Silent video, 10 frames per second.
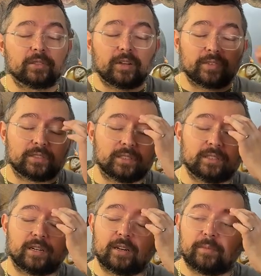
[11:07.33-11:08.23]
obviously.
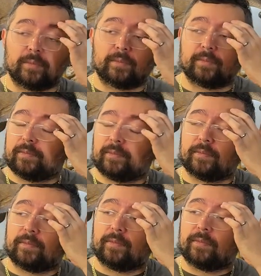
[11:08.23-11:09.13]
They're
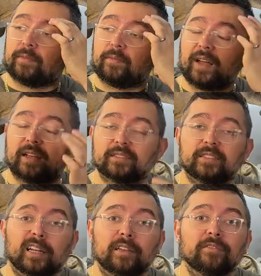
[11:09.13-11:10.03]
my
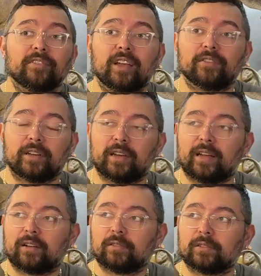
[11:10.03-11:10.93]
second favorite
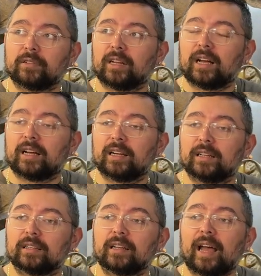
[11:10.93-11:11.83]
now
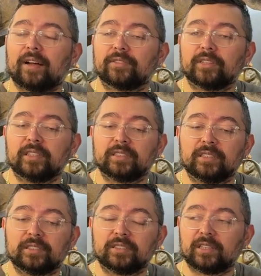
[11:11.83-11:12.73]
after
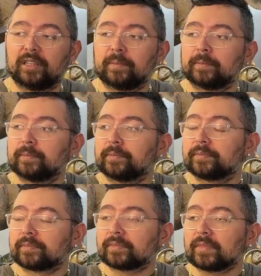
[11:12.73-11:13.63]
ECC.
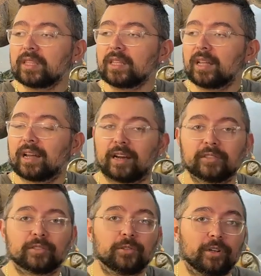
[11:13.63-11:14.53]
Iron
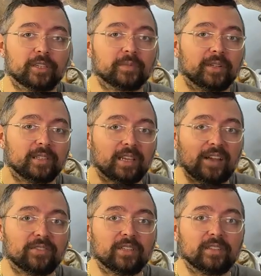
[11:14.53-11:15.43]
Studio has been
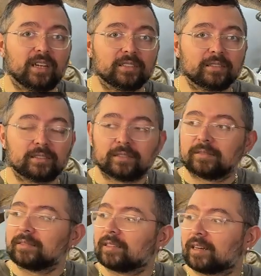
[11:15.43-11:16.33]
left in the dust.
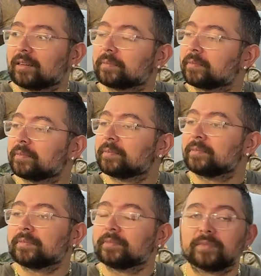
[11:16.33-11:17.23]
They're
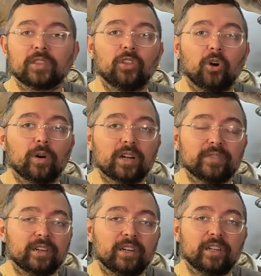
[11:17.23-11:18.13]
nowhere
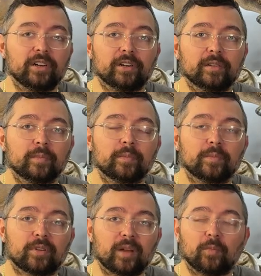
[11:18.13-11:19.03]
even near
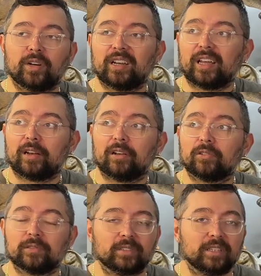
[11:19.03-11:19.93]
Prime One, let
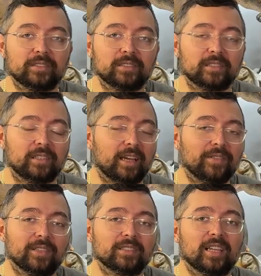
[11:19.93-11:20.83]
alone ECC, not
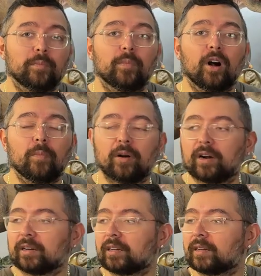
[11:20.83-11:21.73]
even the same
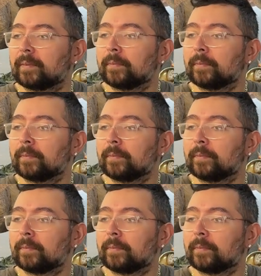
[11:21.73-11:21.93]
ballpark.